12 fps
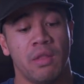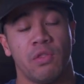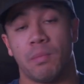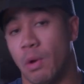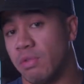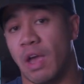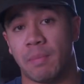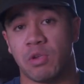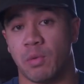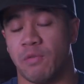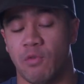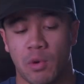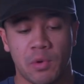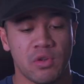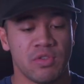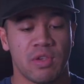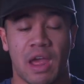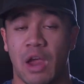They're both top tier
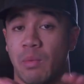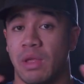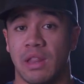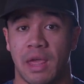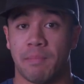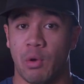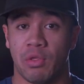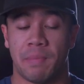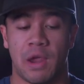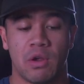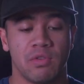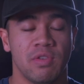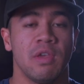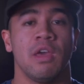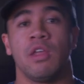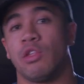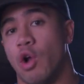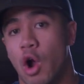performers. I really like both pairs.
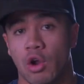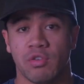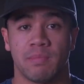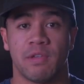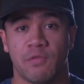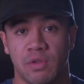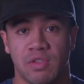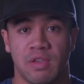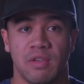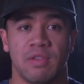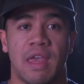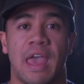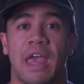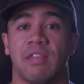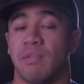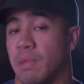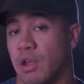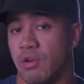There are some differences and
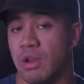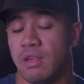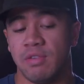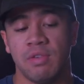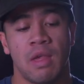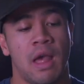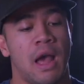similarities.